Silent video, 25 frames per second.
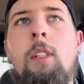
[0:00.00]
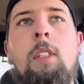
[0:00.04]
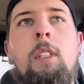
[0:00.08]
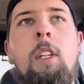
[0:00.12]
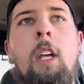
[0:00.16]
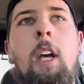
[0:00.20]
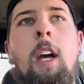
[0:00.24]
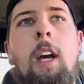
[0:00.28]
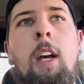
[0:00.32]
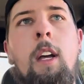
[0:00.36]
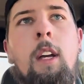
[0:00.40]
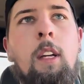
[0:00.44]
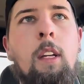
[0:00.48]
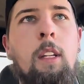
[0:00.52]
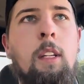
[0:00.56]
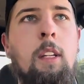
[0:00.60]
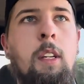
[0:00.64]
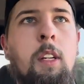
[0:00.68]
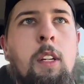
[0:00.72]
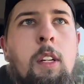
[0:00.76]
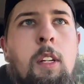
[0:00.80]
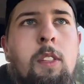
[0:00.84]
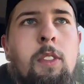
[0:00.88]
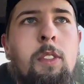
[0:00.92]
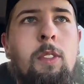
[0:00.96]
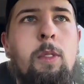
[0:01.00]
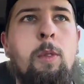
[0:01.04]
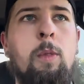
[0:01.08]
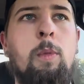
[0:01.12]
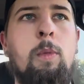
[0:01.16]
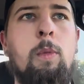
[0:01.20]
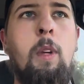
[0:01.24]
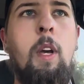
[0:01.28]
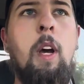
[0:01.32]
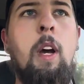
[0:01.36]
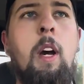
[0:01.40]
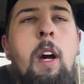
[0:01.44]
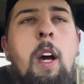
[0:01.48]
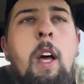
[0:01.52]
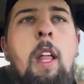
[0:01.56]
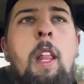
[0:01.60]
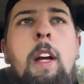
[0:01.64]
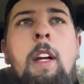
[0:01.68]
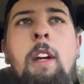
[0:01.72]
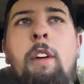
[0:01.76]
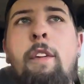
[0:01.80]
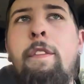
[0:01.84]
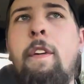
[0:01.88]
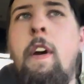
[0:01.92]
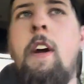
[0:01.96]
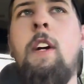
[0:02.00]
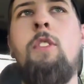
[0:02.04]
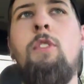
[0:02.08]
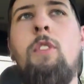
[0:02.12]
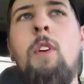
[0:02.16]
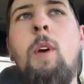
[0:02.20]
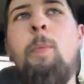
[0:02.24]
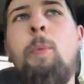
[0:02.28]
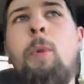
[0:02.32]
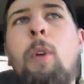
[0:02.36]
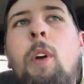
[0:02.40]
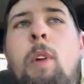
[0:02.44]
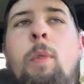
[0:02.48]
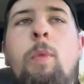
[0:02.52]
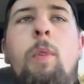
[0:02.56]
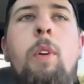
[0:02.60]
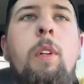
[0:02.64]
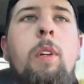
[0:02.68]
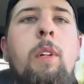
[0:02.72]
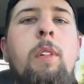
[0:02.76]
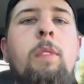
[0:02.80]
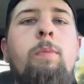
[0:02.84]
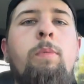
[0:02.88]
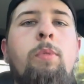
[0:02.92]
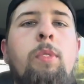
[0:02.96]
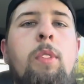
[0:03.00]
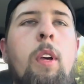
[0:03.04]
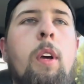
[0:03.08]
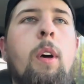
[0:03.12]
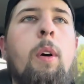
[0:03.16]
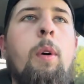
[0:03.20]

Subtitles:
that is like a factory upgrade, really. So,